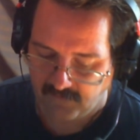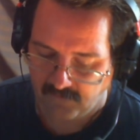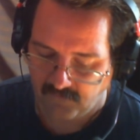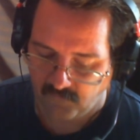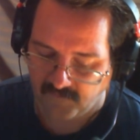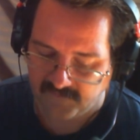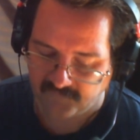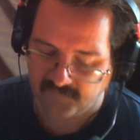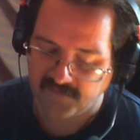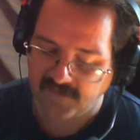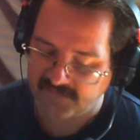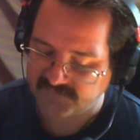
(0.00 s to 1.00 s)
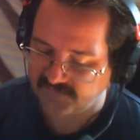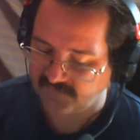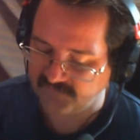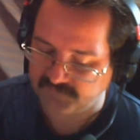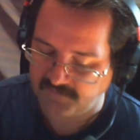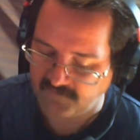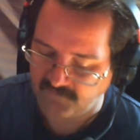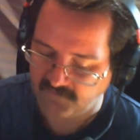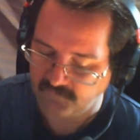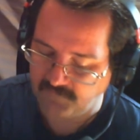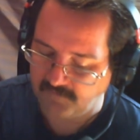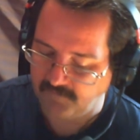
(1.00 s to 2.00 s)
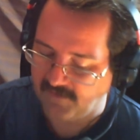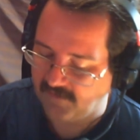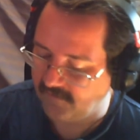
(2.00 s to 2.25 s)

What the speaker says: Whenever you cast an elf spell, you may pay a